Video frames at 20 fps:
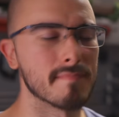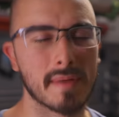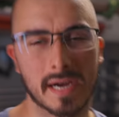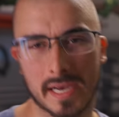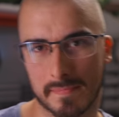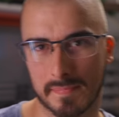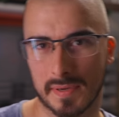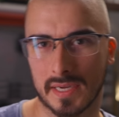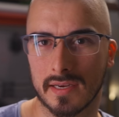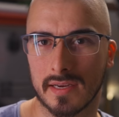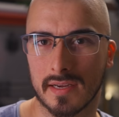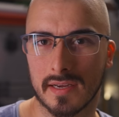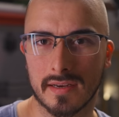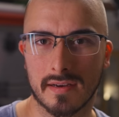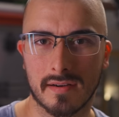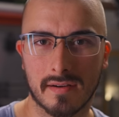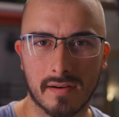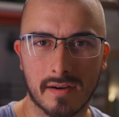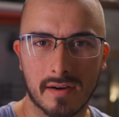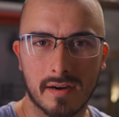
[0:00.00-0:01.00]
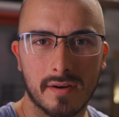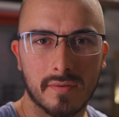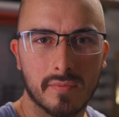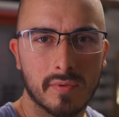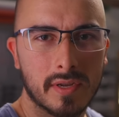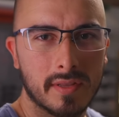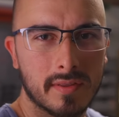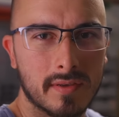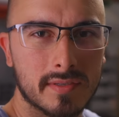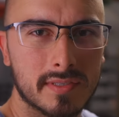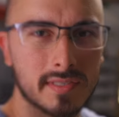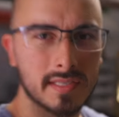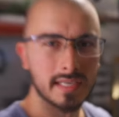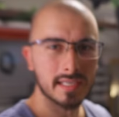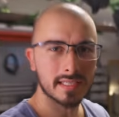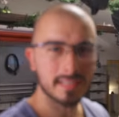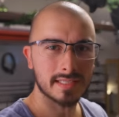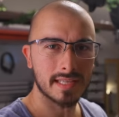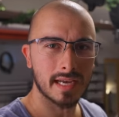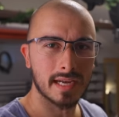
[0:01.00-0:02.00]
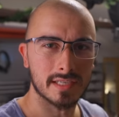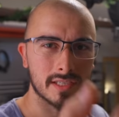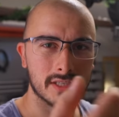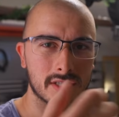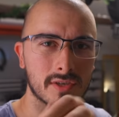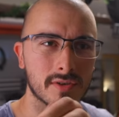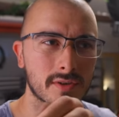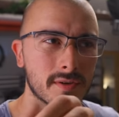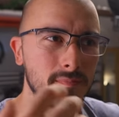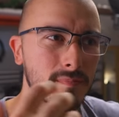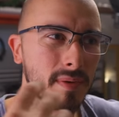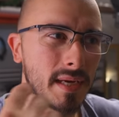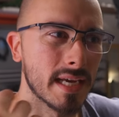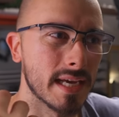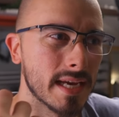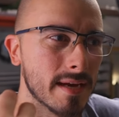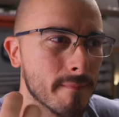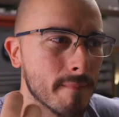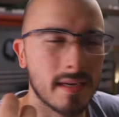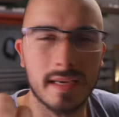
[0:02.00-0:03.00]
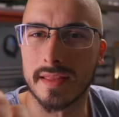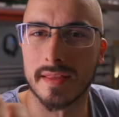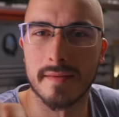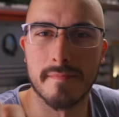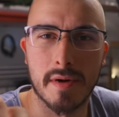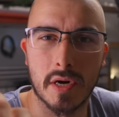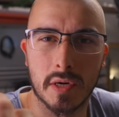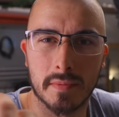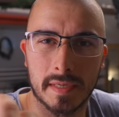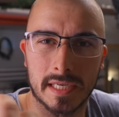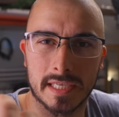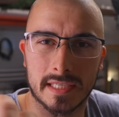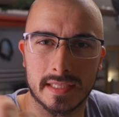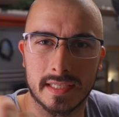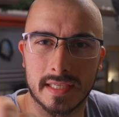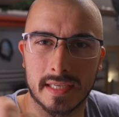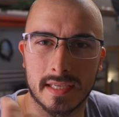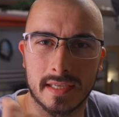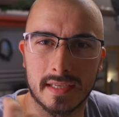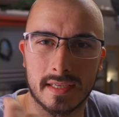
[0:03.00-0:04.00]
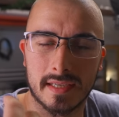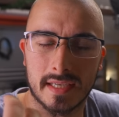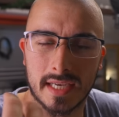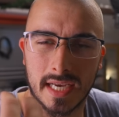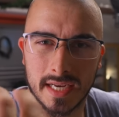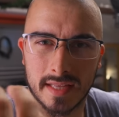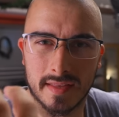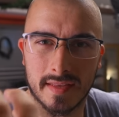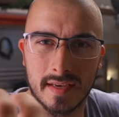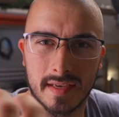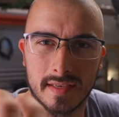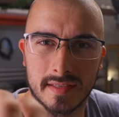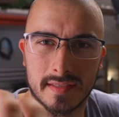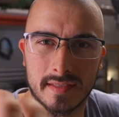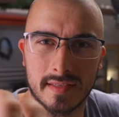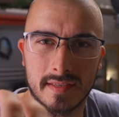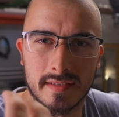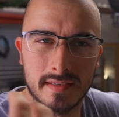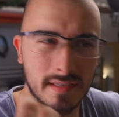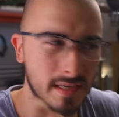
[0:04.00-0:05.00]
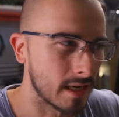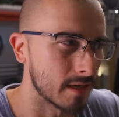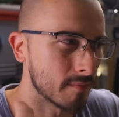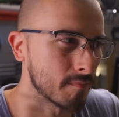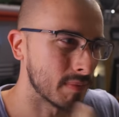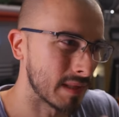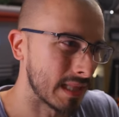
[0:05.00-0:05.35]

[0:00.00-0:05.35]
my opinion, are one of those things that should be in the moment kind of things, not